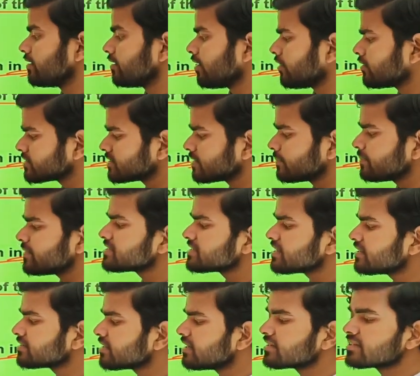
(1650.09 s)
or simply
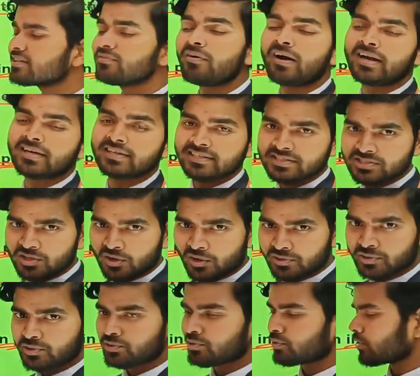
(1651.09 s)
saying that what is
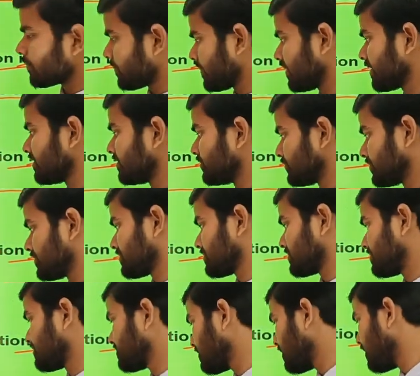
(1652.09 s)
autotrophic
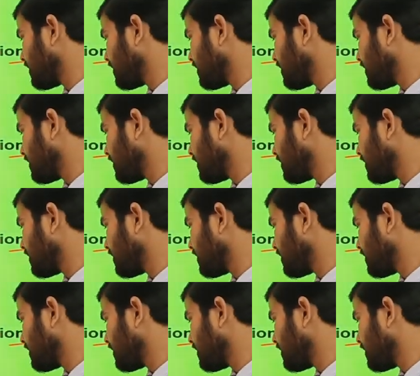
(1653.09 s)
nutrition.